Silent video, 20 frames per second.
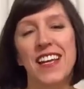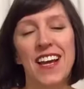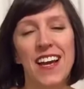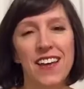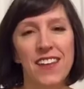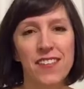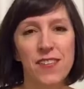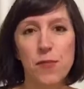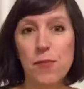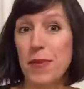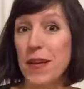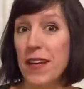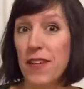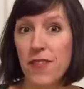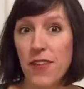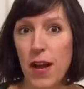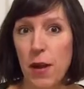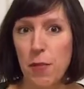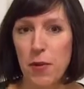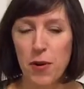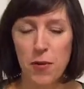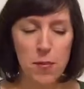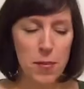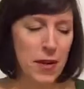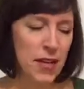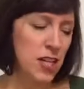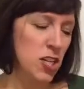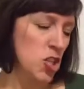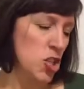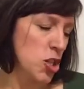nice, big, vibrant
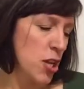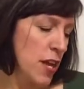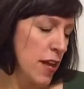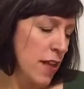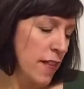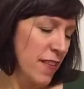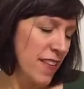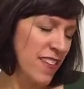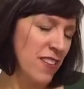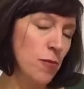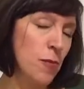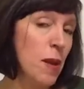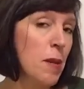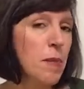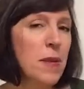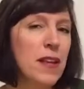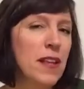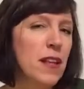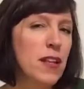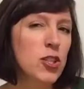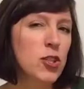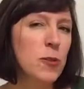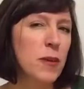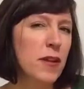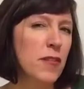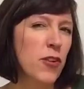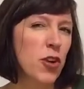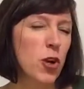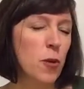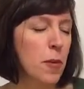punch. These might be a little too
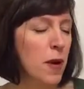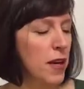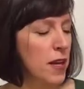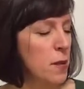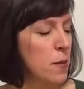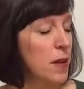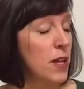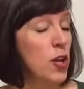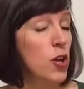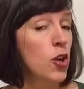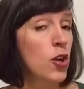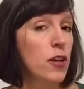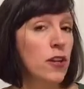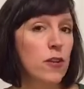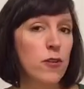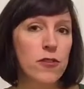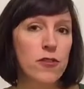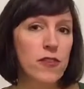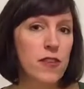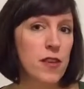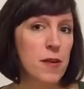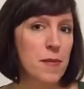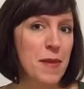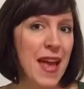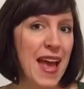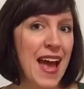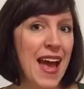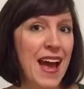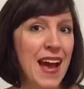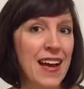big for her body, but you could use them
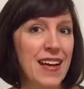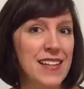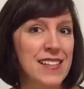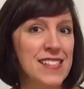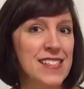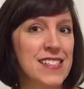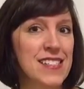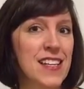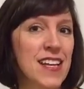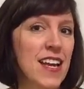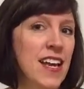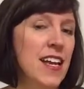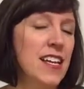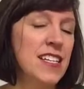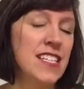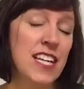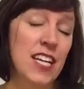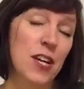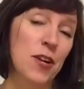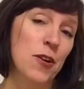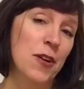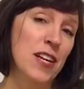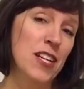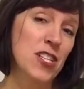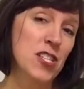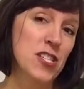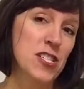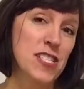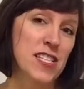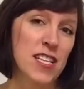as
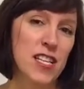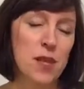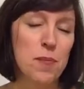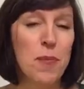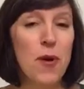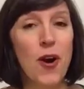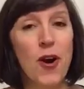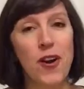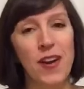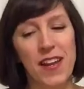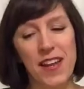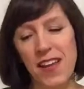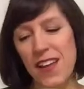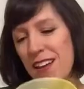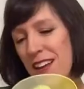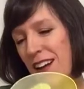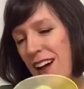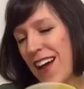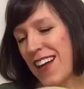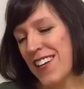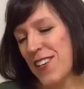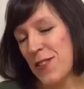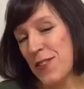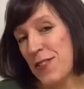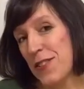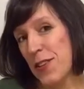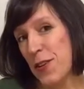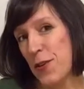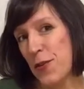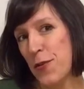decorations at the party. I
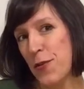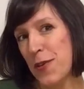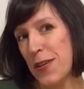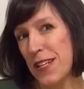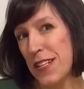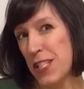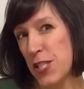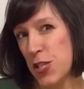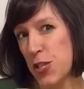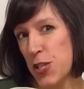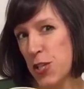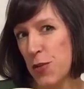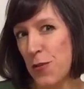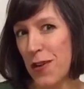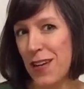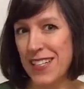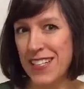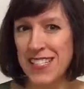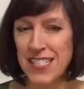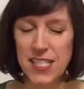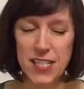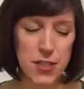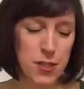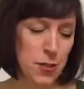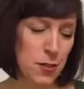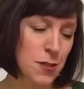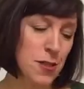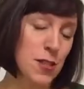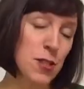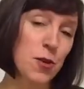don't know which you wanted to
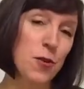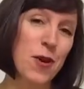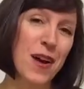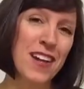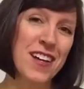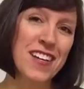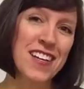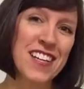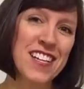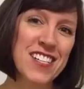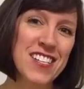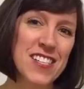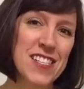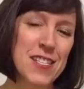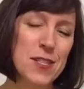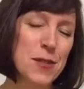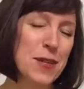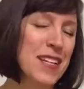do, so why don't you just